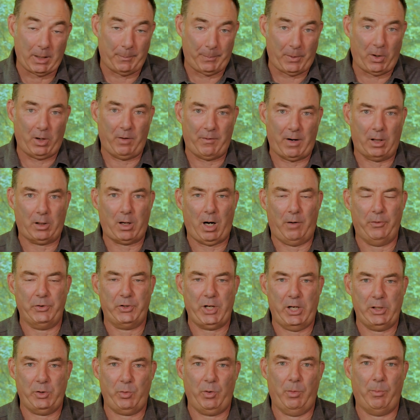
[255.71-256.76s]
part of our
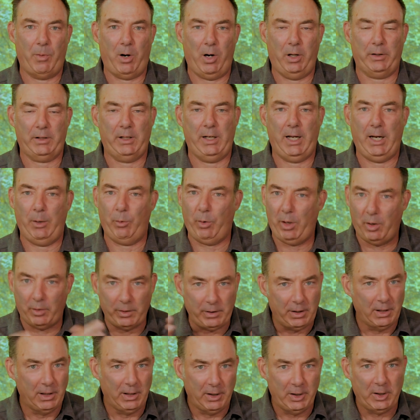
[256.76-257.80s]
conversation with Mark today. We
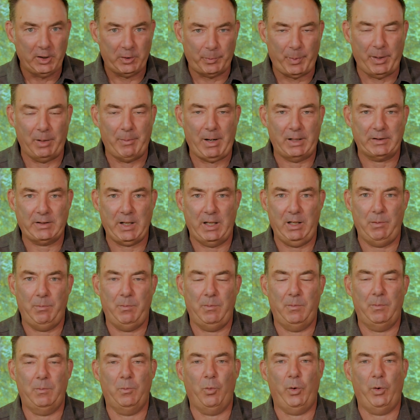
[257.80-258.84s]
only spent about 10